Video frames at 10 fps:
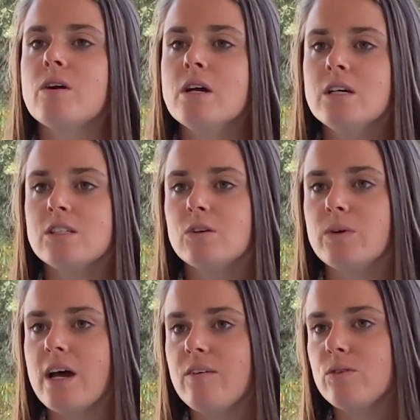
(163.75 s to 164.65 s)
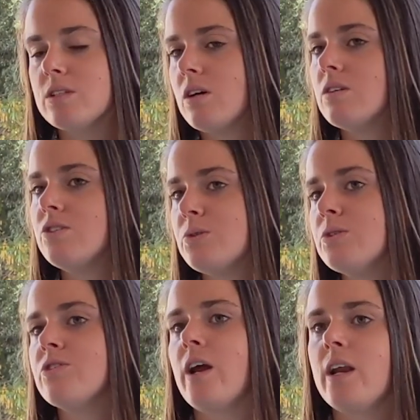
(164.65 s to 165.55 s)
So we have what's called June
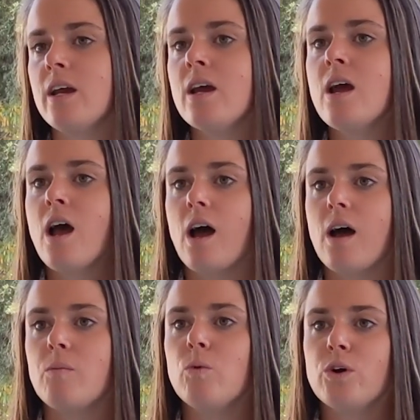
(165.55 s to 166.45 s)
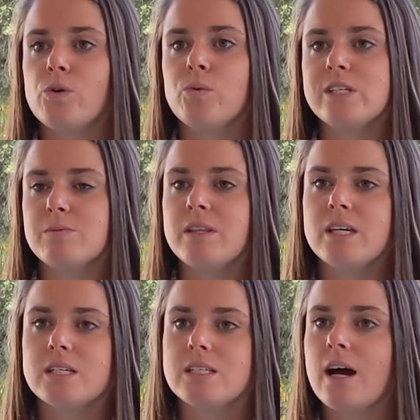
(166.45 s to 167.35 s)
training, where we spend the
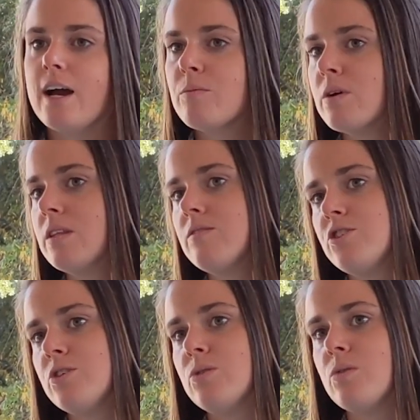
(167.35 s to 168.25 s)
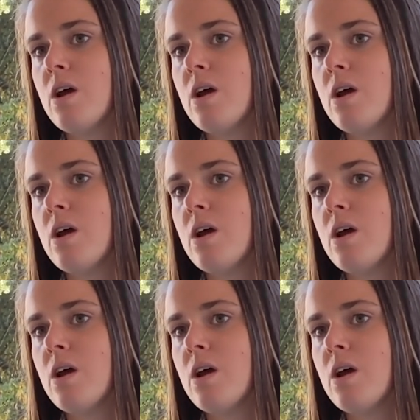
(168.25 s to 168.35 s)
entire month of June